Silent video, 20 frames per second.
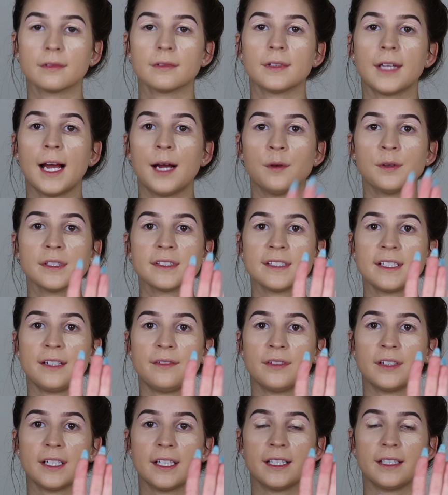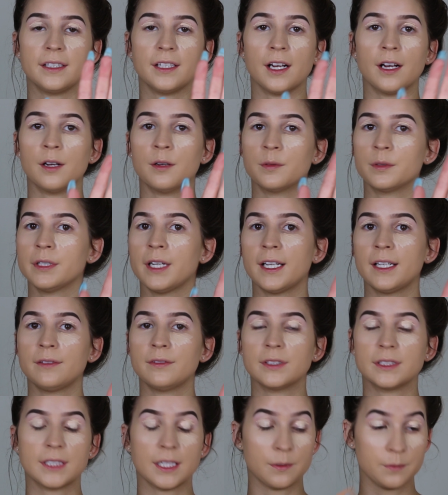That wasn't even it, y'all. We're not
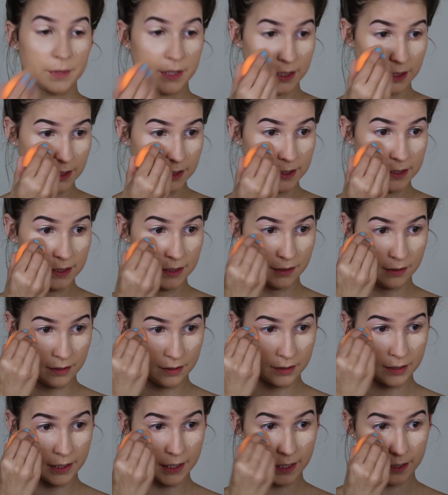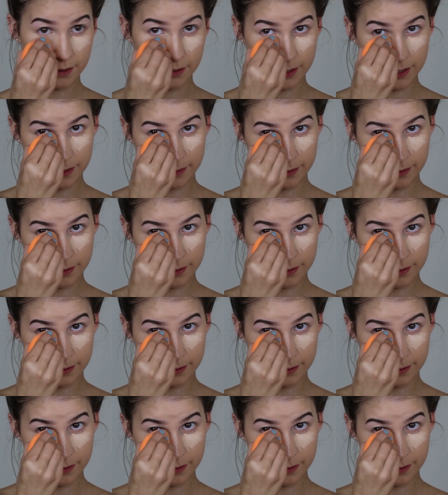even done with the concealer. Okay.